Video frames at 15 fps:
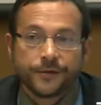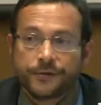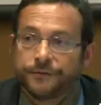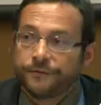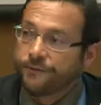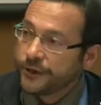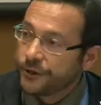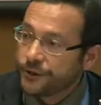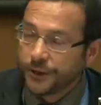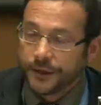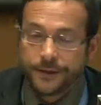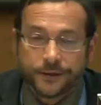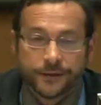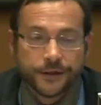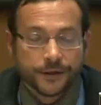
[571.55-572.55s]

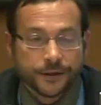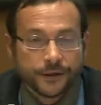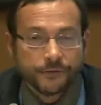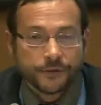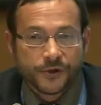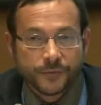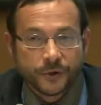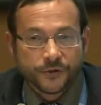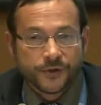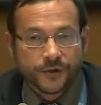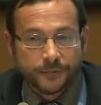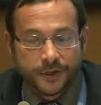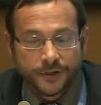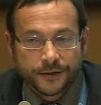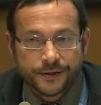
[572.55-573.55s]
differentiated
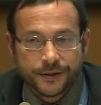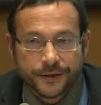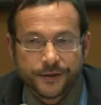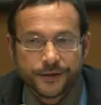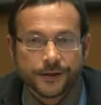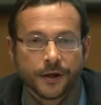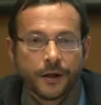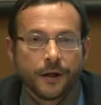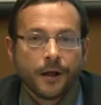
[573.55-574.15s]
responsibilities.